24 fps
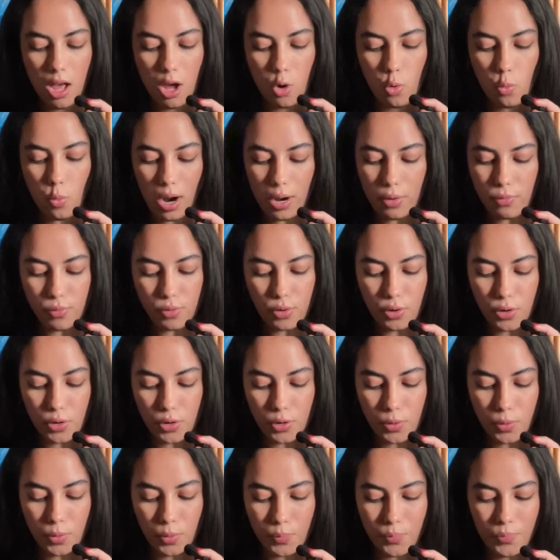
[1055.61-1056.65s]
white
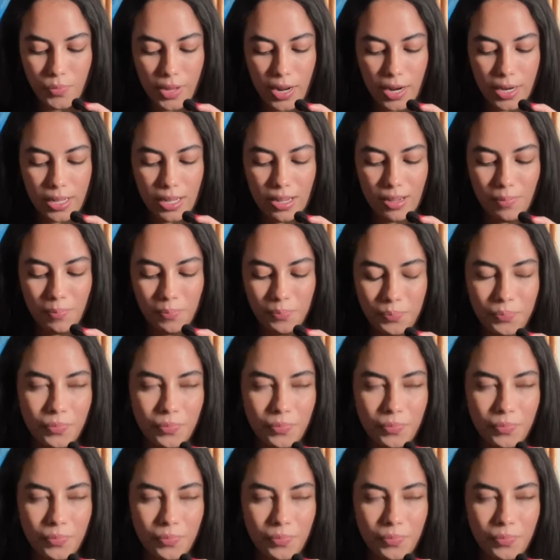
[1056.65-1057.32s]
floral, nutty,